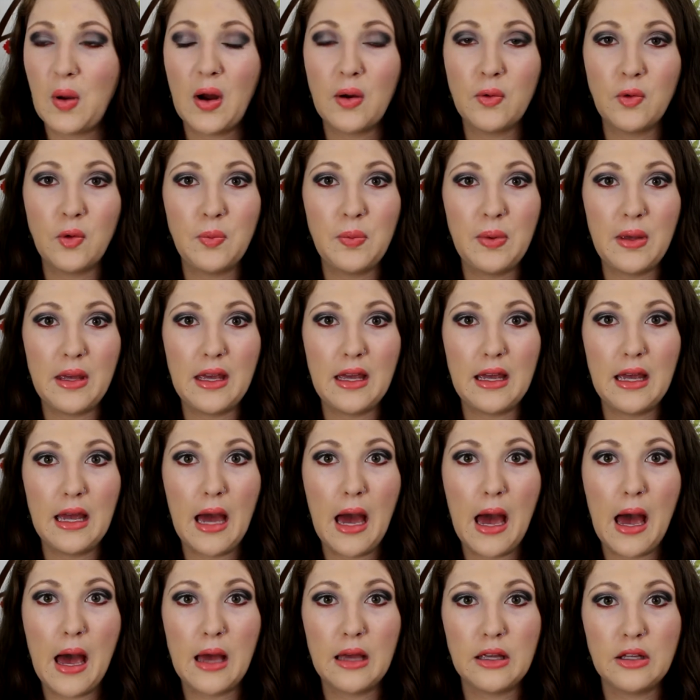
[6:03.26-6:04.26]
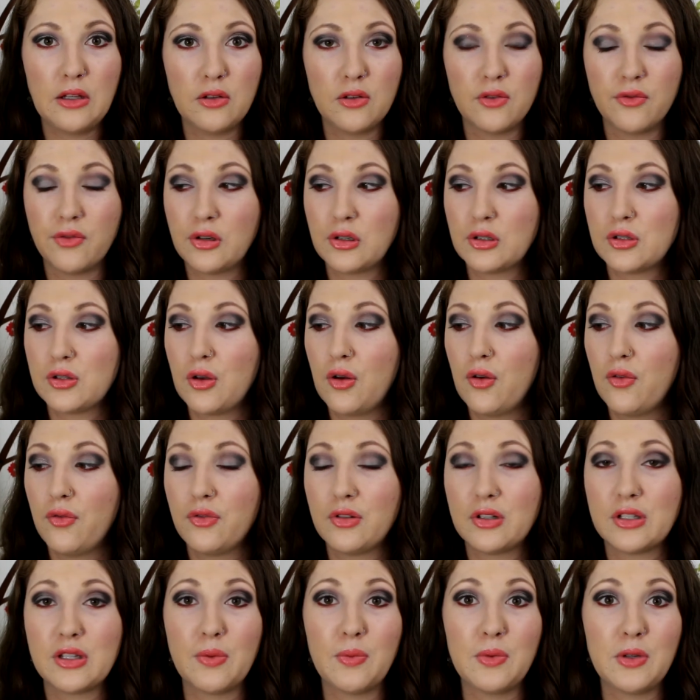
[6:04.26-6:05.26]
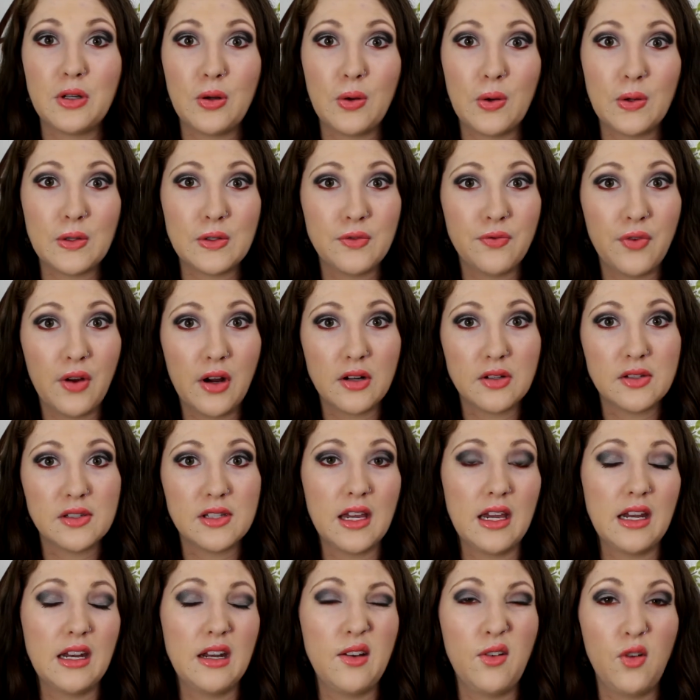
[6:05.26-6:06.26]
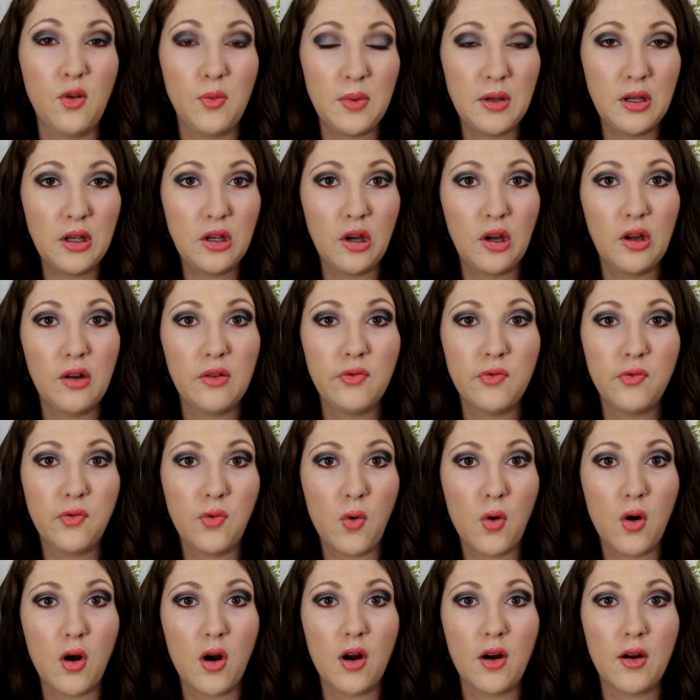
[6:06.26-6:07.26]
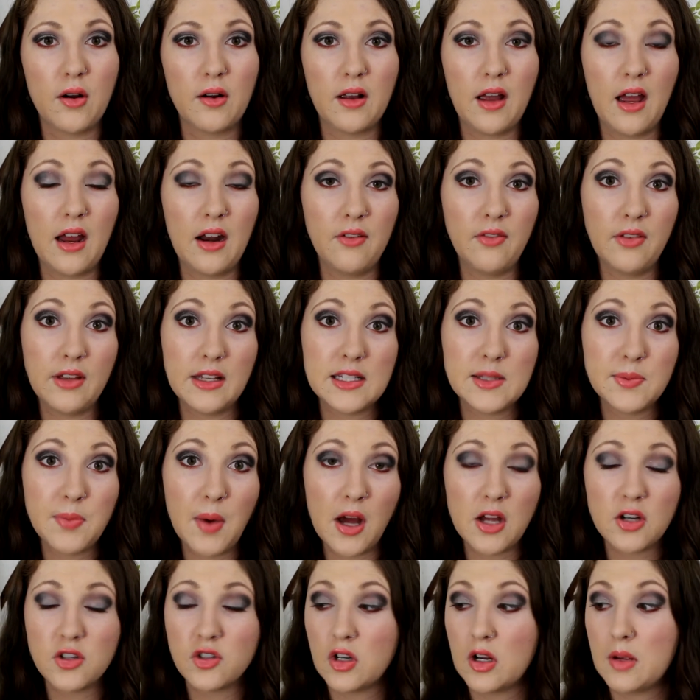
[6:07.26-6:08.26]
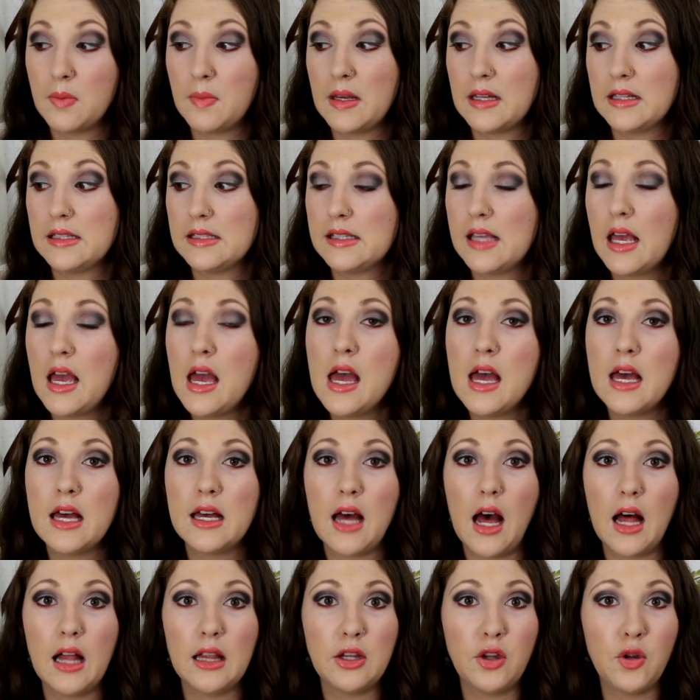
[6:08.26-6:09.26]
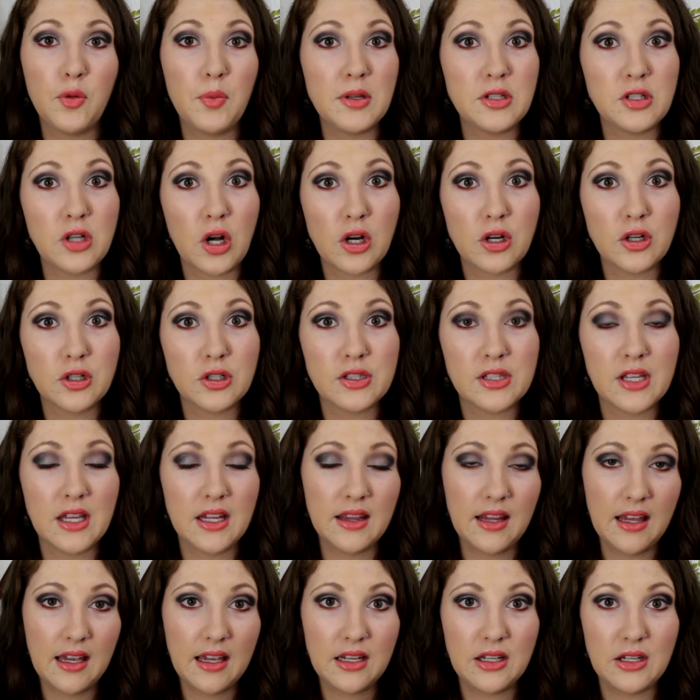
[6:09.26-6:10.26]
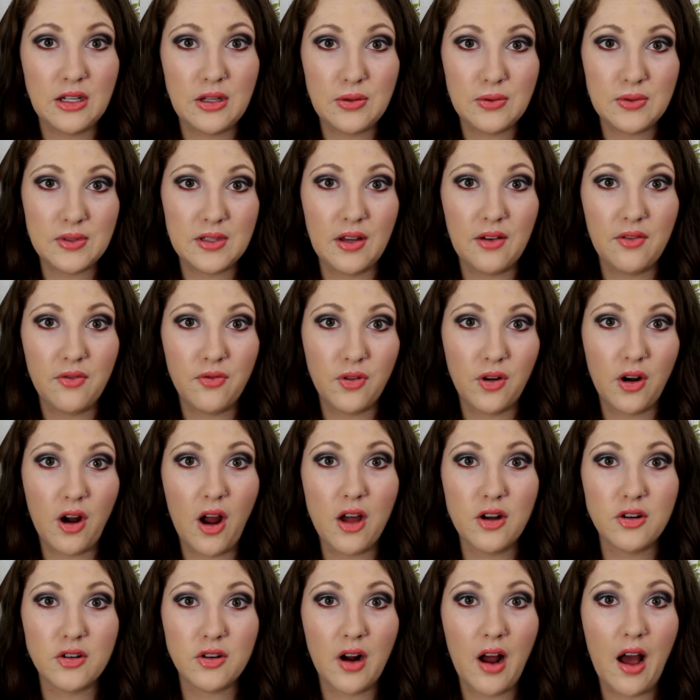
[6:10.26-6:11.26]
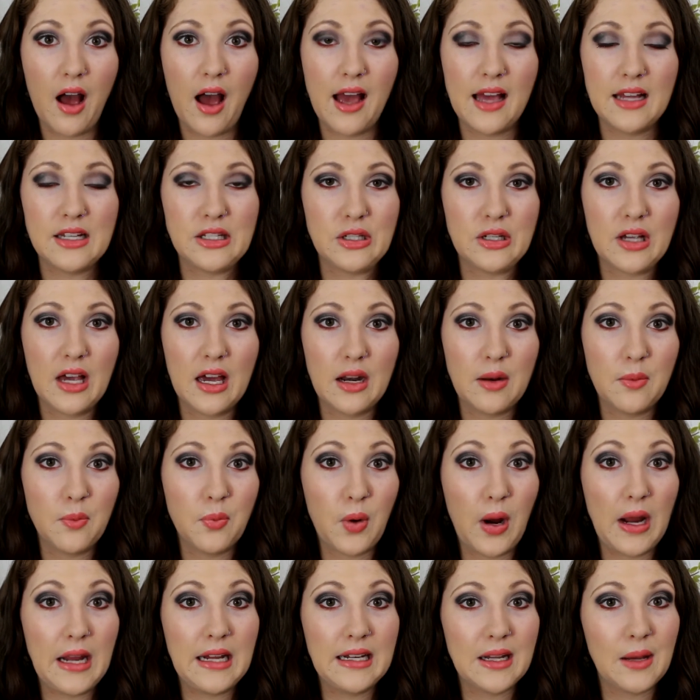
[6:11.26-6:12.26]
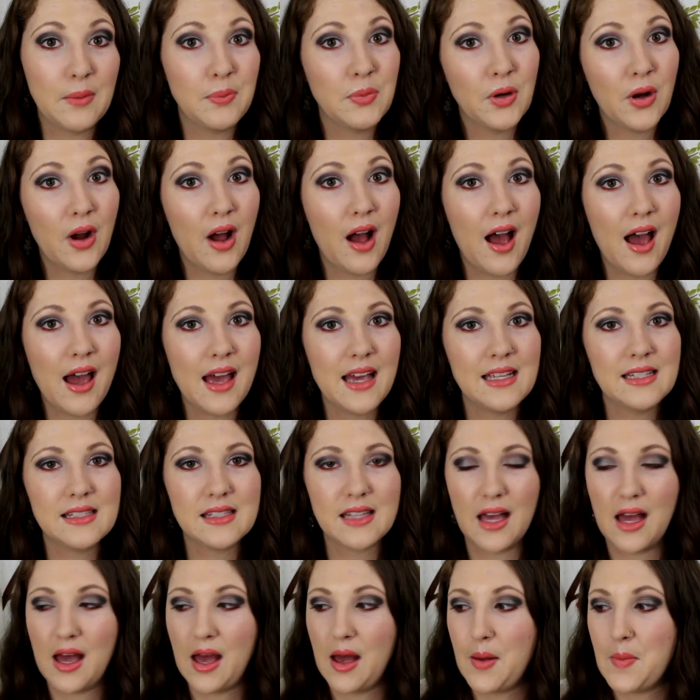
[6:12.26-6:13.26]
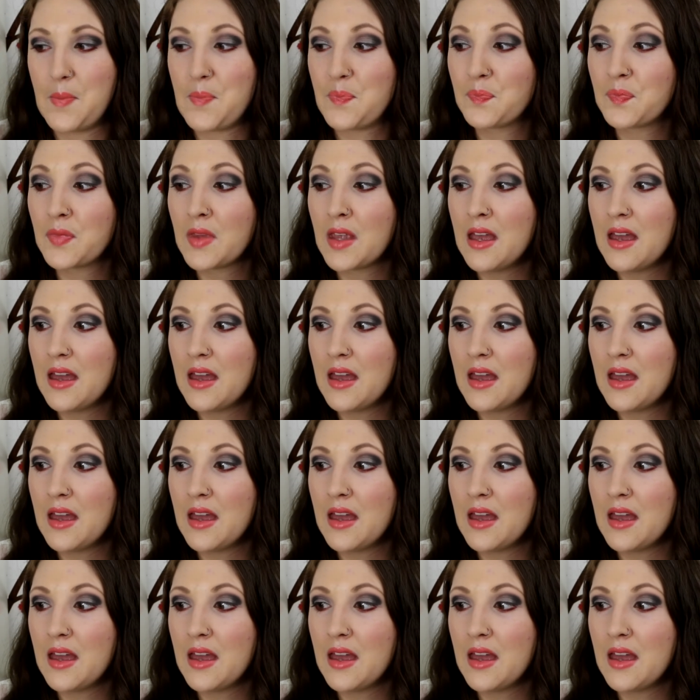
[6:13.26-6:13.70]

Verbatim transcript: part will be uh, universal for someone who has fair skin. It'll be good for kind of like spot treatments. A little bit darker skin, they can use it for under eye to kind of brighten up your eyes. Um,